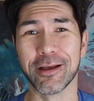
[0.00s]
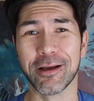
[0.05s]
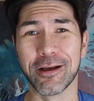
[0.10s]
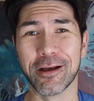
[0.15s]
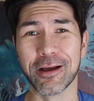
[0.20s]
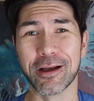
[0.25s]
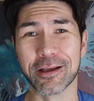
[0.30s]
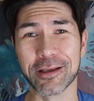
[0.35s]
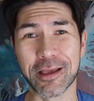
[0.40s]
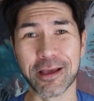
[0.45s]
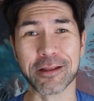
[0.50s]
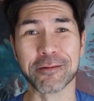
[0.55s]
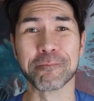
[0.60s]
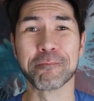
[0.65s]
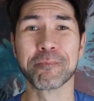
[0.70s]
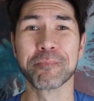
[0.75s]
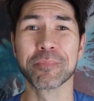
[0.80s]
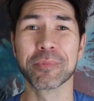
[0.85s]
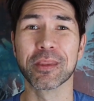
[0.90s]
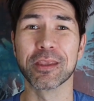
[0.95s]
Uh,
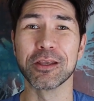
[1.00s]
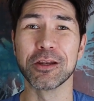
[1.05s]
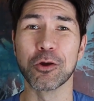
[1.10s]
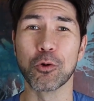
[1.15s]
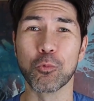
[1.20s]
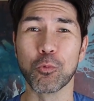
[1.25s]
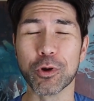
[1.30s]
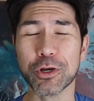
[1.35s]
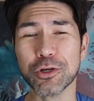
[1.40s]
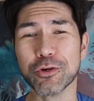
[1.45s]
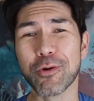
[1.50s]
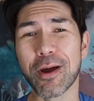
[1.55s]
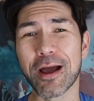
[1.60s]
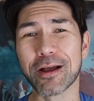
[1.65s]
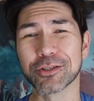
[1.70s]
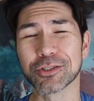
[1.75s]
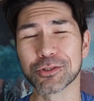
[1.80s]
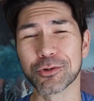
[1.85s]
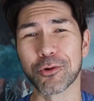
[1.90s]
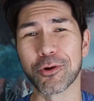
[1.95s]
again, you know, when you
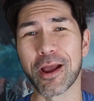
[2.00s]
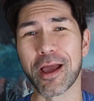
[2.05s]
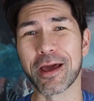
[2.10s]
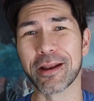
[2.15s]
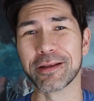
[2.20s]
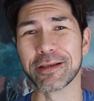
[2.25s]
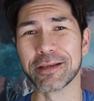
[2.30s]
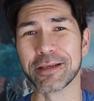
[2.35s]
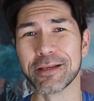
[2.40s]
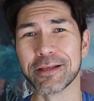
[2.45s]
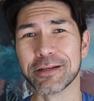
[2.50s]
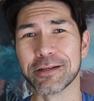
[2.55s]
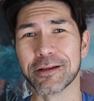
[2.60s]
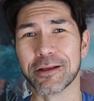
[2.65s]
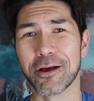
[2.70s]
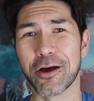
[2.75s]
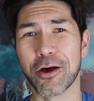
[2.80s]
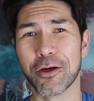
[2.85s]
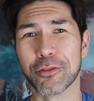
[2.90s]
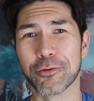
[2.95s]
start adding in
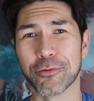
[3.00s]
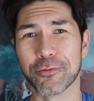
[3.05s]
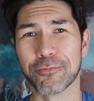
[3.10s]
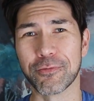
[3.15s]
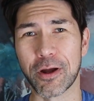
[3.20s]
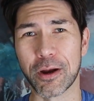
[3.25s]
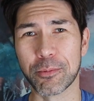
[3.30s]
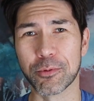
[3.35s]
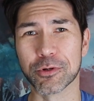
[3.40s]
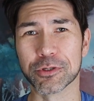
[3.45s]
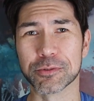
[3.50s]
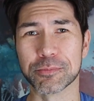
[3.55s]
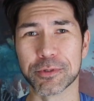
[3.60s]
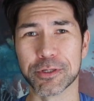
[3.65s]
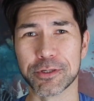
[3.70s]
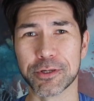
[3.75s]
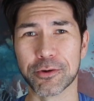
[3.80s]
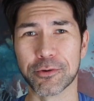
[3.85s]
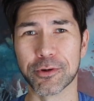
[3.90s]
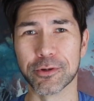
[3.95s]
other fibrous
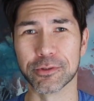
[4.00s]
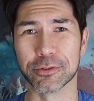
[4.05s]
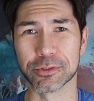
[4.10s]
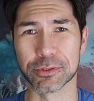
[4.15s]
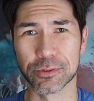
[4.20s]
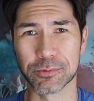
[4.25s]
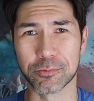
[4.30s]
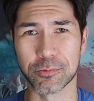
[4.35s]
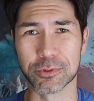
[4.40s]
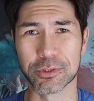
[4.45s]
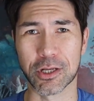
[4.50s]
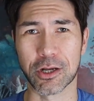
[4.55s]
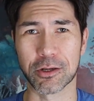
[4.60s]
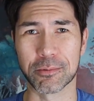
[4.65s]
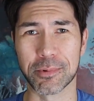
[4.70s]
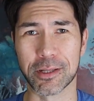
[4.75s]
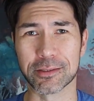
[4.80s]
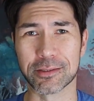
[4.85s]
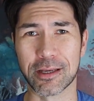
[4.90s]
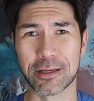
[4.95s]
materials, we'll
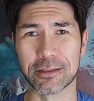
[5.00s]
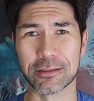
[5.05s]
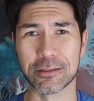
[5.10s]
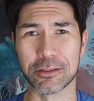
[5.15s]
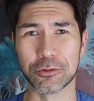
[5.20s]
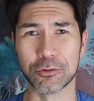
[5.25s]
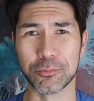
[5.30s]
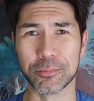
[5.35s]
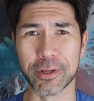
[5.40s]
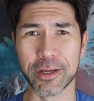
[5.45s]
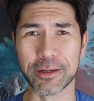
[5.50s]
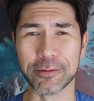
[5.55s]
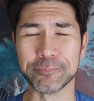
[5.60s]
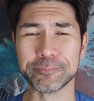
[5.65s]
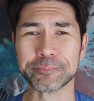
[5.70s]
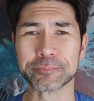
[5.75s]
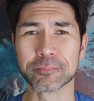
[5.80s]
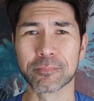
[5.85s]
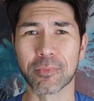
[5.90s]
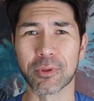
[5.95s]
talk about that in a little bit